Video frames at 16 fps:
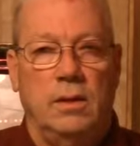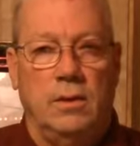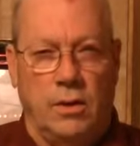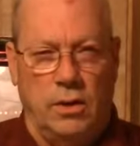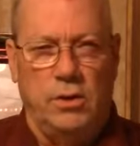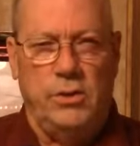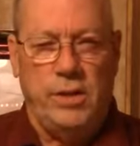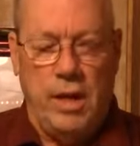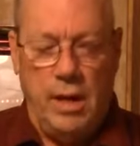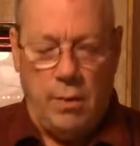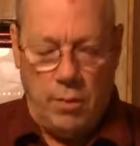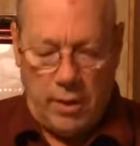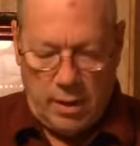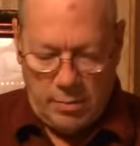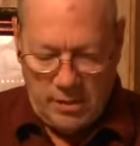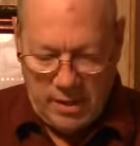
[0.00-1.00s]
You understand
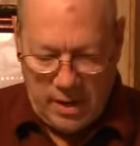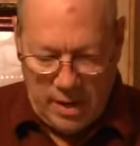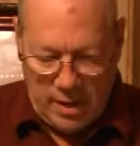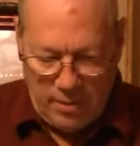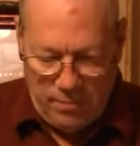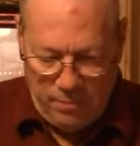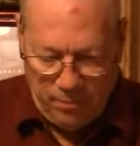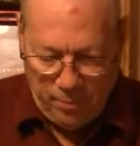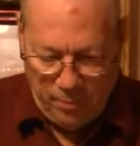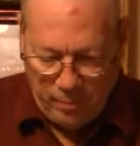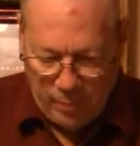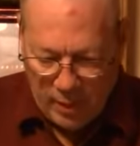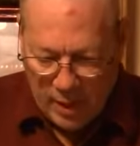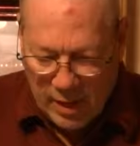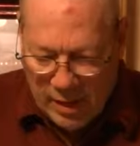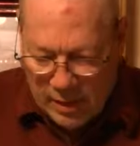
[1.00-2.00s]
what I'm saying?
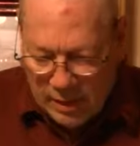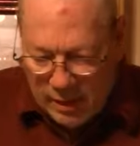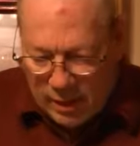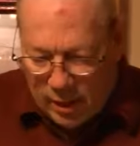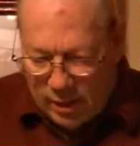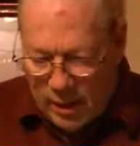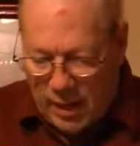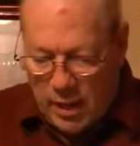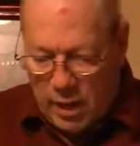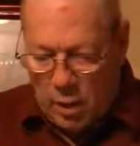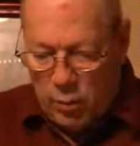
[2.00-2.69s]
And a,